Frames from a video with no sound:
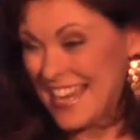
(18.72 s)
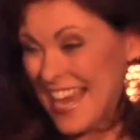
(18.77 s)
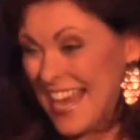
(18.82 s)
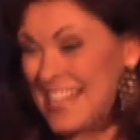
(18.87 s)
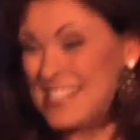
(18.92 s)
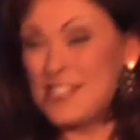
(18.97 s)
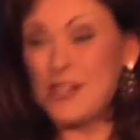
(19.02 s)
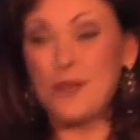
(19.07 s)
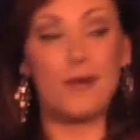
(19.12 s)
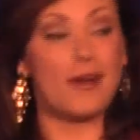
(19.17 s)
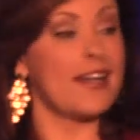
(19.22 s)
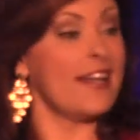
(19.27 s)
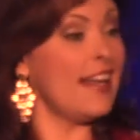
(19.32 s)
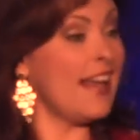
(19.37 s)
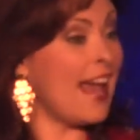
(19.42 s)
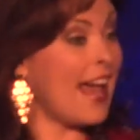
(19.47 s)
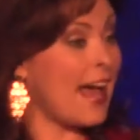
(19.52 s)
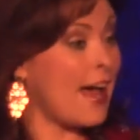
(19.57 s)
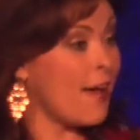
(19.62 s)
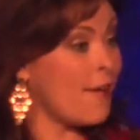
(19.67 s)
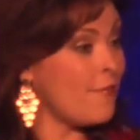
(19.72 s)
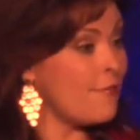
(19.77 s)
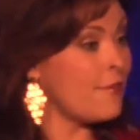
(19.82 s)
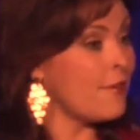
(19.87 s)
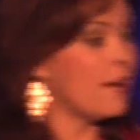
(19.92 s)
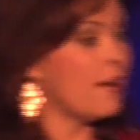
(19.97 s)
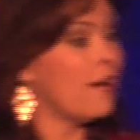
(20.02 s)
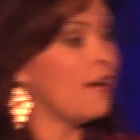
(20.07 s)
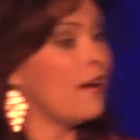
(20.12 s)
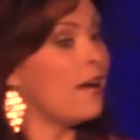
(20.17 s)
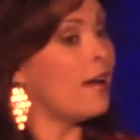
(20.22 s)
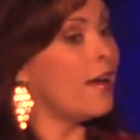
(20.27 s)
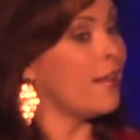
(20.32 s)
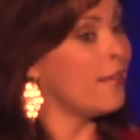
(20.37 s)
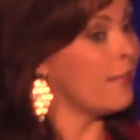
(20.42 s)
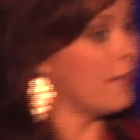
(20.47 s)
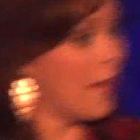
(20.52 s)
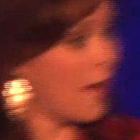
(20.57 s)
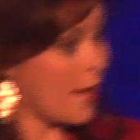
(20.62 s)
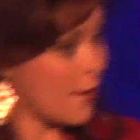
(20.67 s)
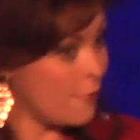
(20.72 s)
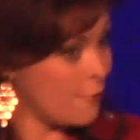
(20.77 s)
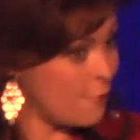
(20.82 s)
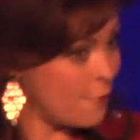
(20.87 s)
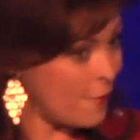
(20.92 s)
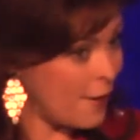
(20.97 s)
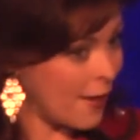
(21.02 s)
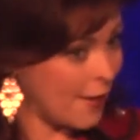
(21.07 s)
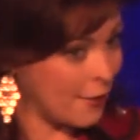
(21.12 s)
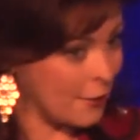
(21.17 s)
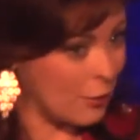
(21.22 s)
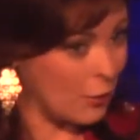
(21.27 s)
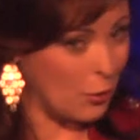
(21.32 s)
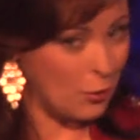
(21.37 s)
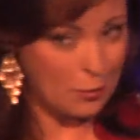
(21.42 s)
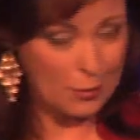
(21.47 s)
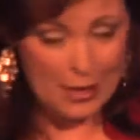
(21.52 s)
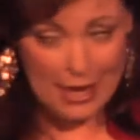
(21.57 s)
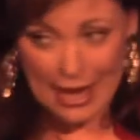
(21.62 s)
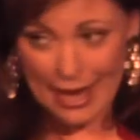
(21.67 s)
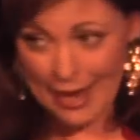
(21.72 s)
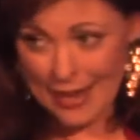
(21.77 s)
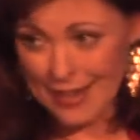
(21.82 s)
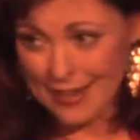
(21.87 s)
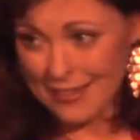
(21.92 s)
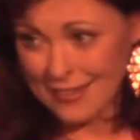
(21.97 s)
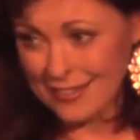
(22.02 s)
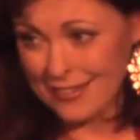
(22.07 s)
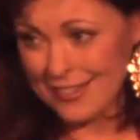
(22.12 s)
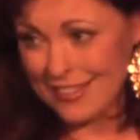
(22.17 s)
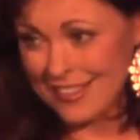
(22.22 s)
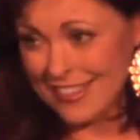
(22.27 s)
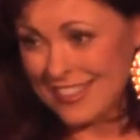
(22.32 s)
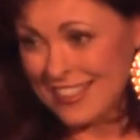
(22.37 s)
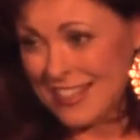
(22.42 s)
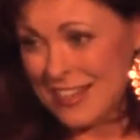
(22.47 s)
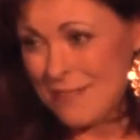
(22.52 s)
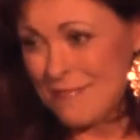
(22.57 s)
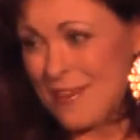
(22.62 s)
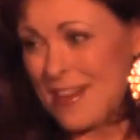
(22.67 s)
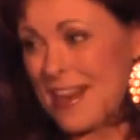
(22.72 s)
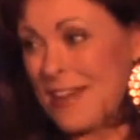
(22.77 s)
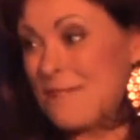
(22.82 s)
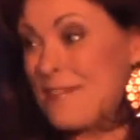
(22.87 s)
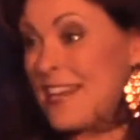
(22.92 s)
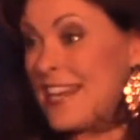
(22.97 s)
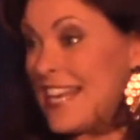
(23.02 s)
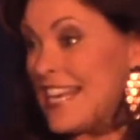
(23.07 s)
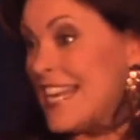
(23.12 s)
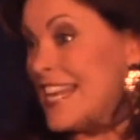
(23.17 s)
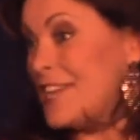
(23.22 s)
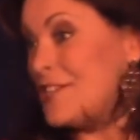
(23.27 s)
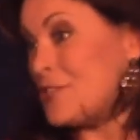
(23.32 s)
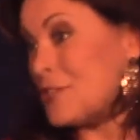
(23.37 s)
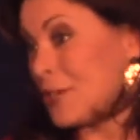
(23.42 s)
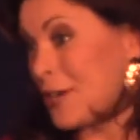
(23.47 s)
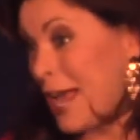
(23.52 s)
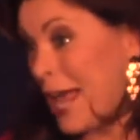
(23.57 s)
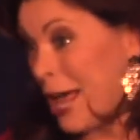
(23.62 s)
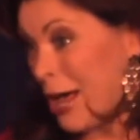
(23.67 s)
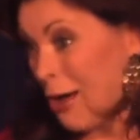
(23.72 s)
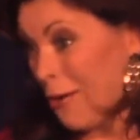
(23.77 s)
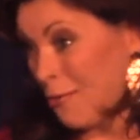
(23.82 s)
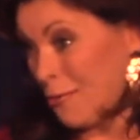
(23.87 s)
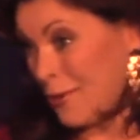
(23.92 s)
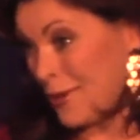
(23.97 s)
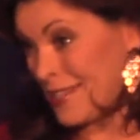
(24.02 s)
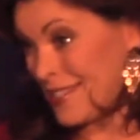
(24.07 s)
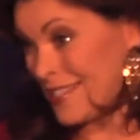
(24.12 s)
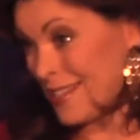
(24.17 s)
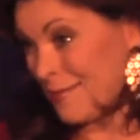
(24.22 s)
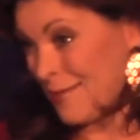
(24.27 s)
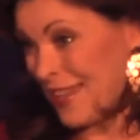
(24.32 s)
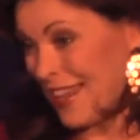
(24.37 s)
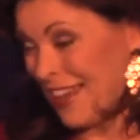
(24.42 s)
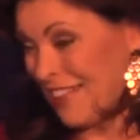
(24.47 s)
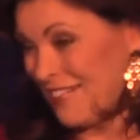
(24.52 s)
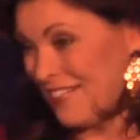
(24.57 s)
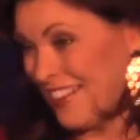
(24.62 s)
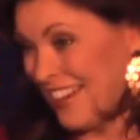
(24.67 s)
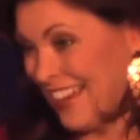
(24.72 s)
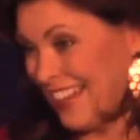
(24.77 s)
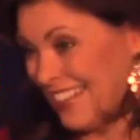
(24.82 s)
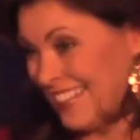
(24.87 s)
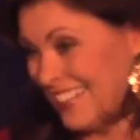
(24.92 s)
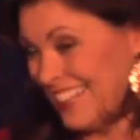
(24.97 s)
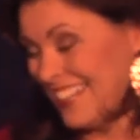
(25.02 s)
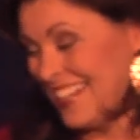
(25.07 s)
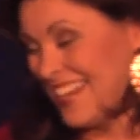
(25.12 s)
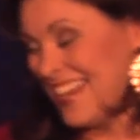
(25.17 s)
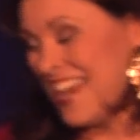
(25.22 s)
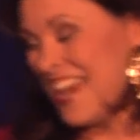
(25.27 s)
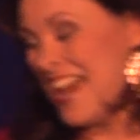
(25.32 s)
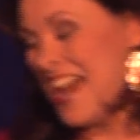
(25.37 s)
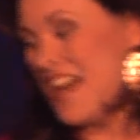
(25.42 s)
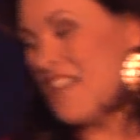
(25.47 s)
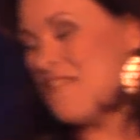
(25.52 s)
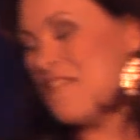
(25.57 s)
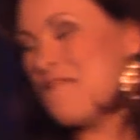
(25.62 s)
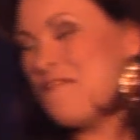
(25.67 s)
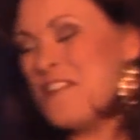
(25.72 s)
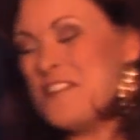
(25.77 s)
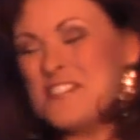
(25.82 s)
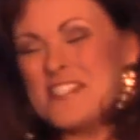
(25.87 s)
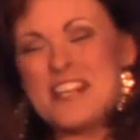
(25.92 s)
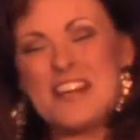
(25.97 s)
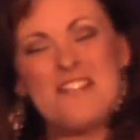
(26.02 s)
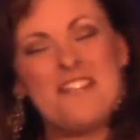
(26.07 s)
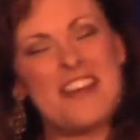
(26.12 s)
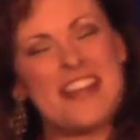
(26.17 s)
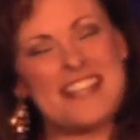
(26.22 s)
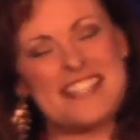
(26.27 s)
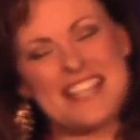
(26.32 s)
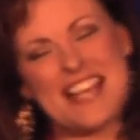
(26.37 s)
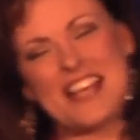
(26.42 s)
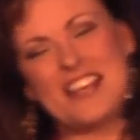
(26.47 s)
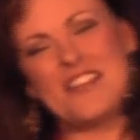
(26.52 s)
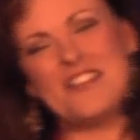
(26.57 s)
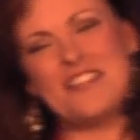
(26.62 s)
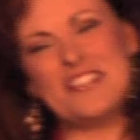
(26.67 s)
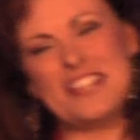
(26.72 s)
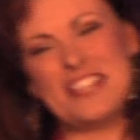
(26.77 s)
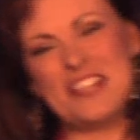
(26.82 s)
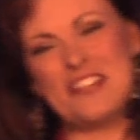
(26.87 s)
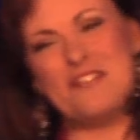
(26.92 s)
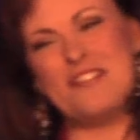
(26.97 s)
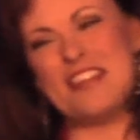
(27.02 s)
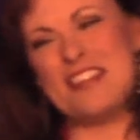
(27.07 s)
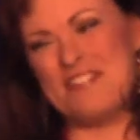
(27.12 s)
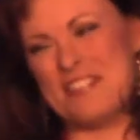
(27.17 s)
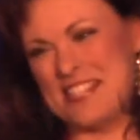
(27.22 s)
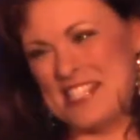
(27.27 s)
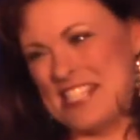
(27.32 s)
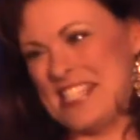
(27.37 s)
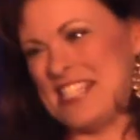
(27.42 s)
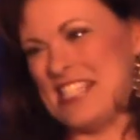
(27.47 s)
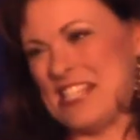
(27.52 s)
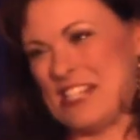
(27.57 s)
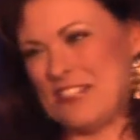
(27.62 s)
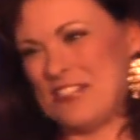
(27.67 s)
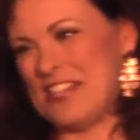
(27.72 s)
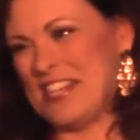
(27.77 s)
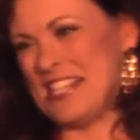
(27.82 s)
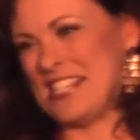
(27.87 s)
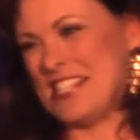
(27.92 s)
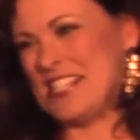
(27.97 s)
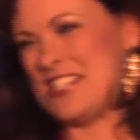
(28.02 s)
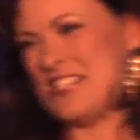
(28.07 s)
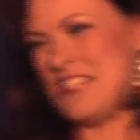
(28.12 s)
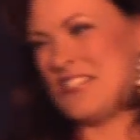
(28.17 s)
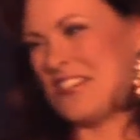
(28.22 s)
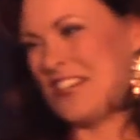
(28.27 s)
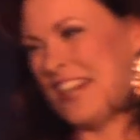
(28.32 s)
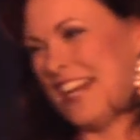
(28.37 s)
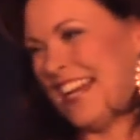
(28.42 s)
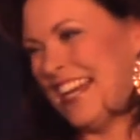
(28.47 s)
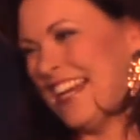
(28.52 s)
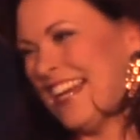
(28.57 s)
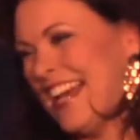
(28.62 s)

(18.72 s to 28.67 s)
And so we're going to have a lot of fun, okay? But I'm going to need your help with some of that fun. But first I want to tell you a little bit of a serious story.